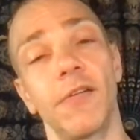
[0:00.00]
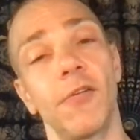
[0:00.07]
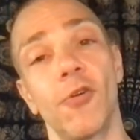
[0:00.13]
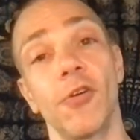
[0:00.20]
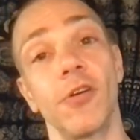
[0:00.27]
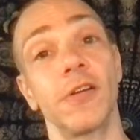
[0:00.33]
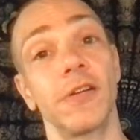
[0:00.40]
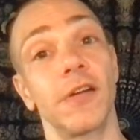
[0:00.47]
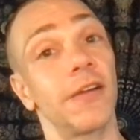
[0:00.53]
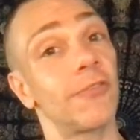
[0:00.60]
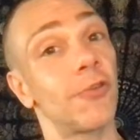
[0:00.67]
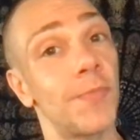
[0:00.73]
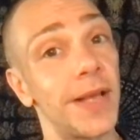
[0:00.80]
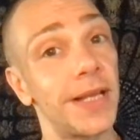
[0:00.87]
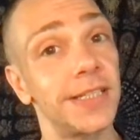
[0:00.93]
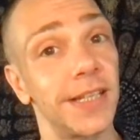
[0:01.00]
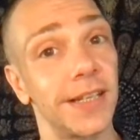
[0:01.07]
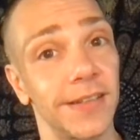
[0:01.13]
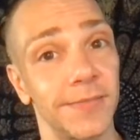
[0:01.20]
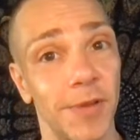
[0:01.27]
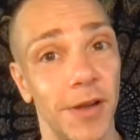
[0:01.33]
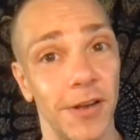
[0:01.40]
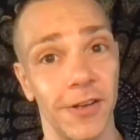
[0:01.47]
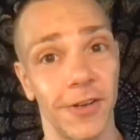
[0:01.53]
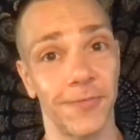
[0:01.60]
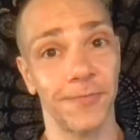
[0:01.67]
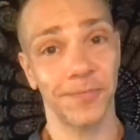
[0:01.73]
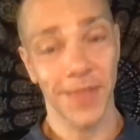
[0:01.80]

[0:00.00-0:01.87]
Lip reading: or a romantic partner.